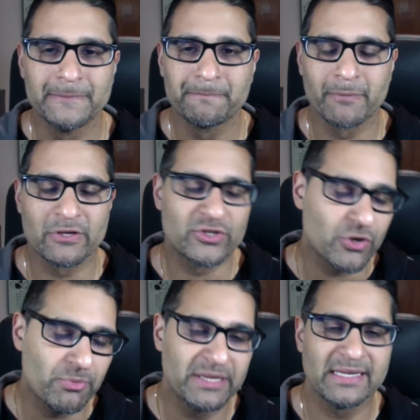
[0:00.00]
So
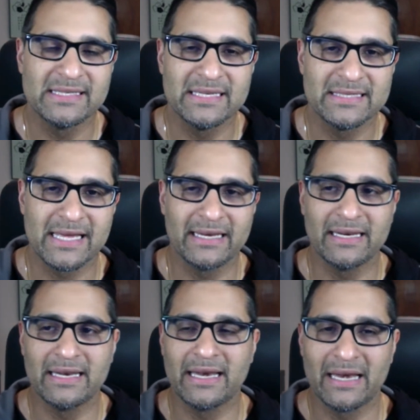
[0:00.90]
many things he said in
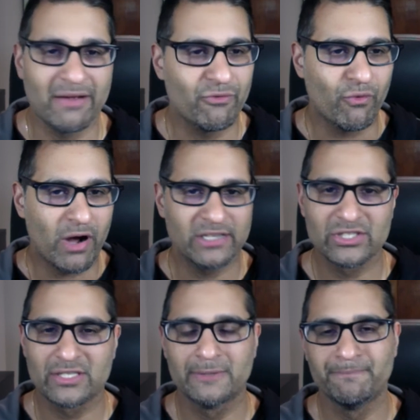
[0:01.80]
it, and I've
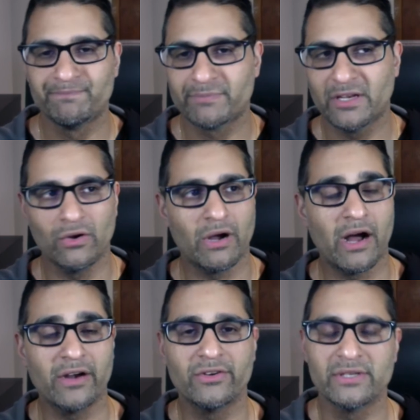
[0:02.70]
watched,
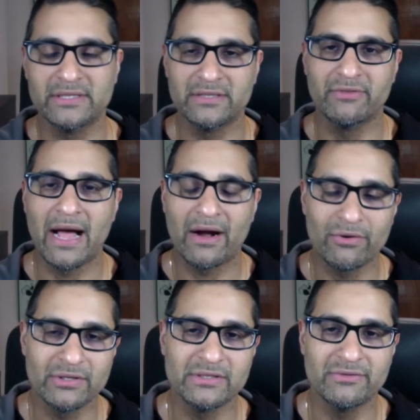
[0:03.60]
hundreds of
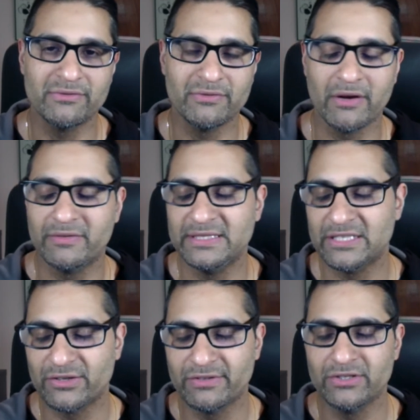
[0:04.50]
hours of these
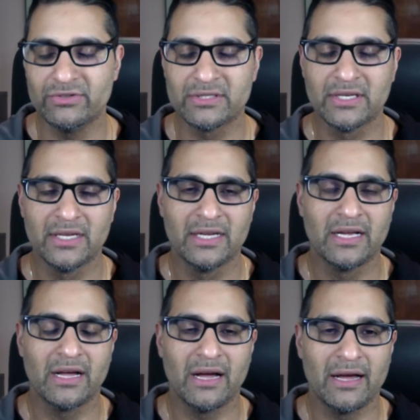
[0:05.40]
interviews.
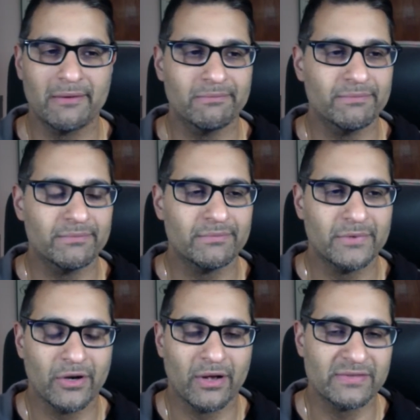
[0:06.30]

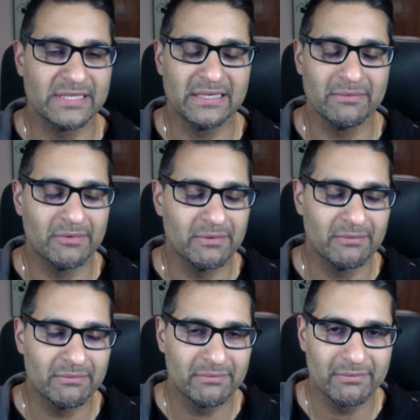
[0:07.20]
I've seen
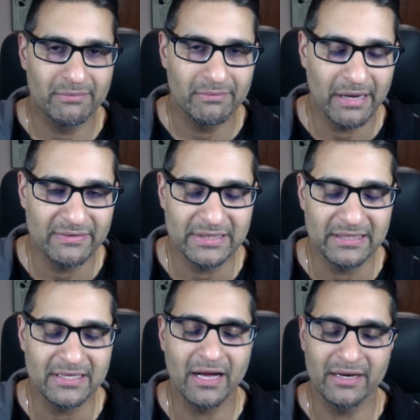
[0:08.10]
a
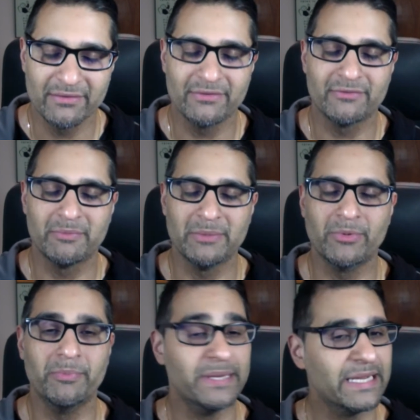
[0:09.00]
ton of people
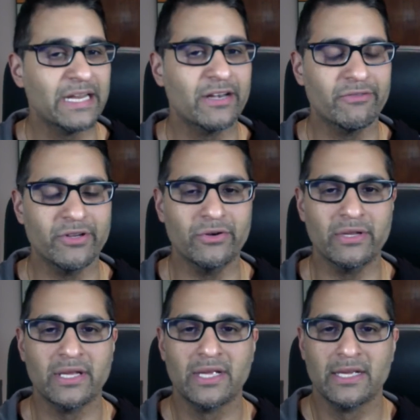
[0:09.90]
being interviewed,
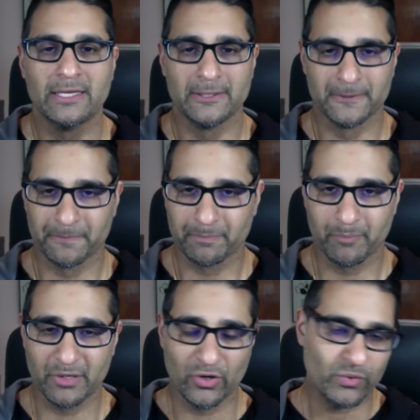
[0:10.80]

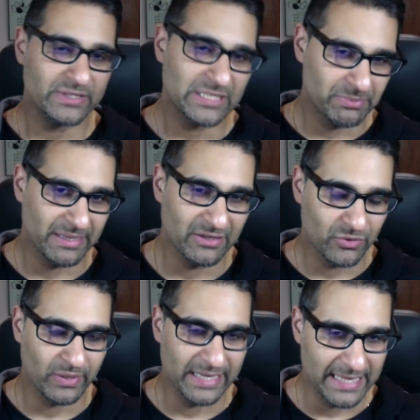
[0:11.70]
but no one's explained it the
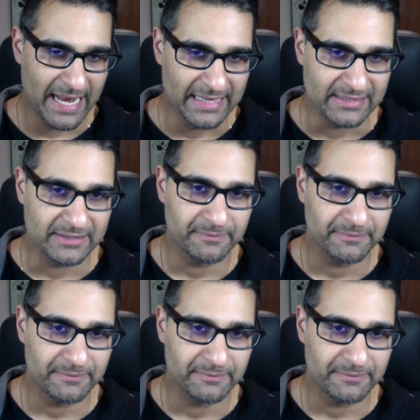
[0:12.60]
way he has.